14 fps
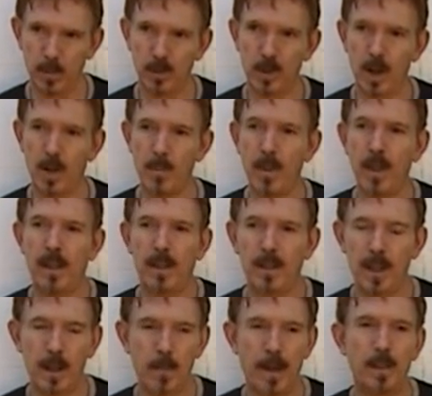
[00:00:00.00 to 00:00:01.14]
It was a
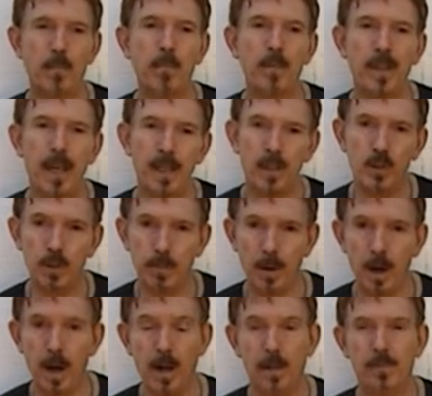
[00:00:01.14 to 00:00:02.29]
lot about the bladed
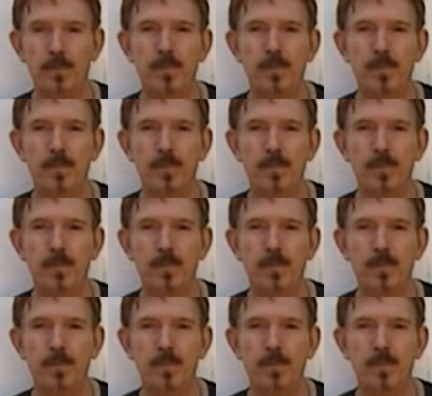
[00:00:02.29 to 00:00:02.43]
jabong.